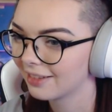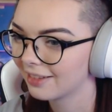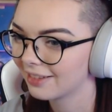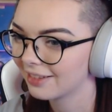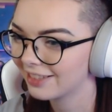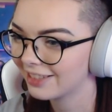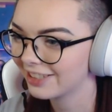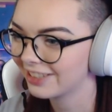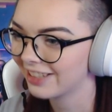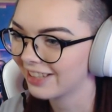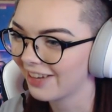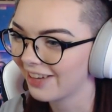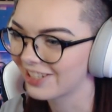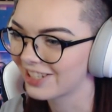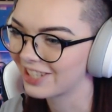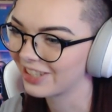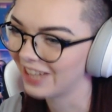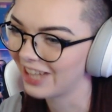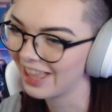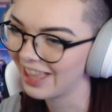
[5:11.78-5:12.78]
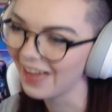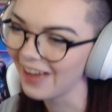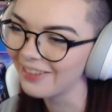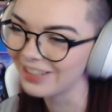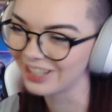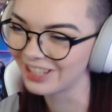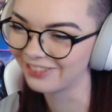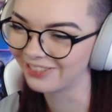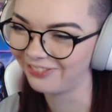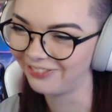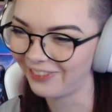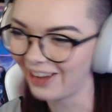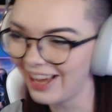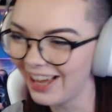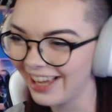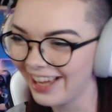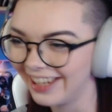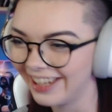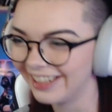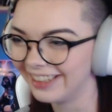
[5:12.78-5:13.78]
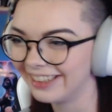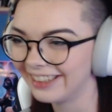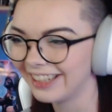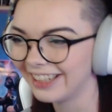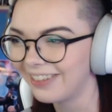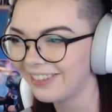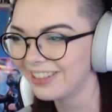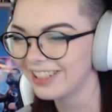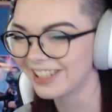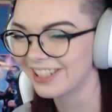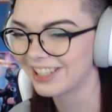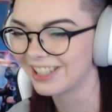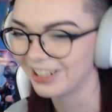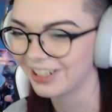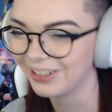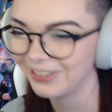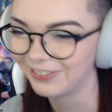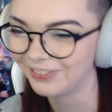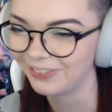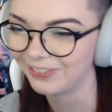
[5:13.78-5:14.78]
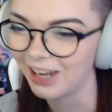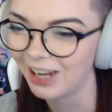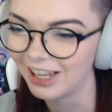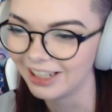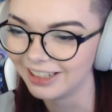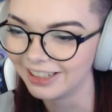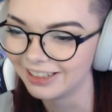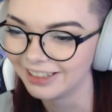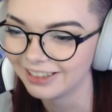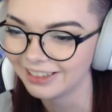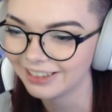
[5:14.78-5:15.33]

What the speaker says: Dude, that was fun! That was so fun!